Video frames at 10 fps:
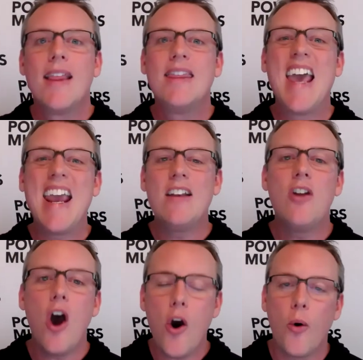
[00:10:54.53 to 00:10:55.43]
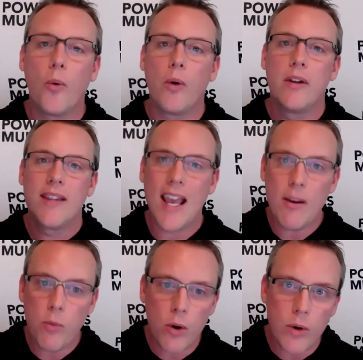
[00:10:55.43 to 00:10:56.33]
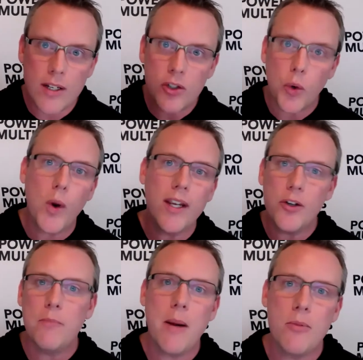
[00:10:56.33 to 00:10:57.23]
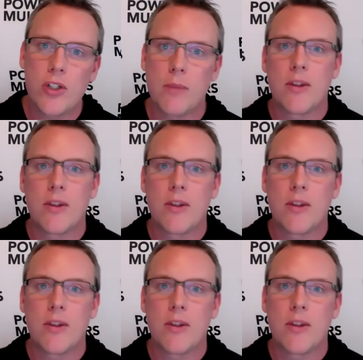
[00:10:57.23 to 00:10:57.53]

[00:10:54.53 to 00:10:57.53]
they know they will enjoy your membership.